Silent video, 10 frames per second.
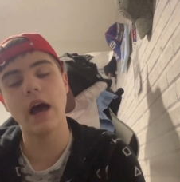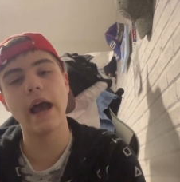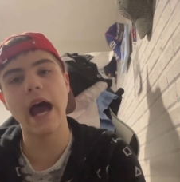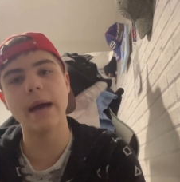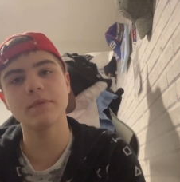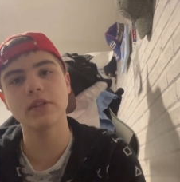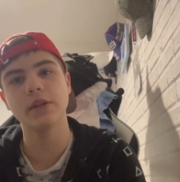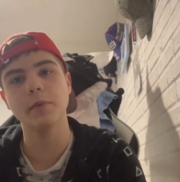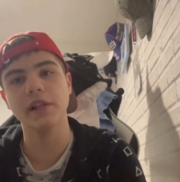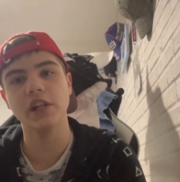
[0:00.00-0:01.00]
I
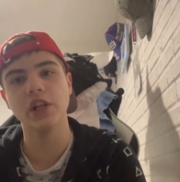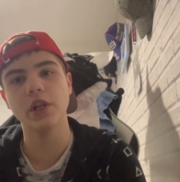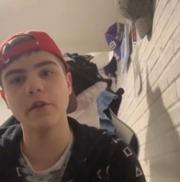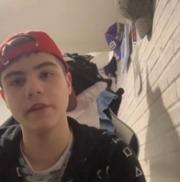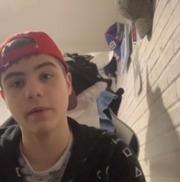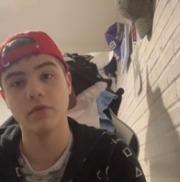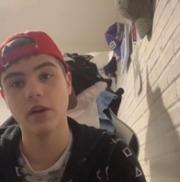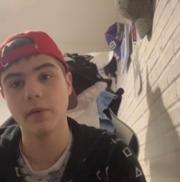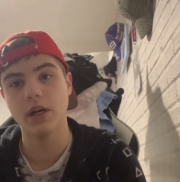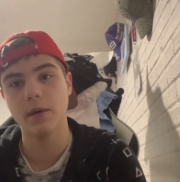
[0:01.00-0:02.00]
absolutely loved him
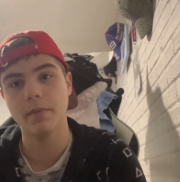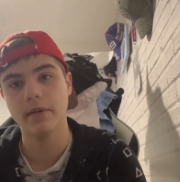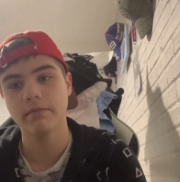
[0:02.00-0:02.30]
growing up.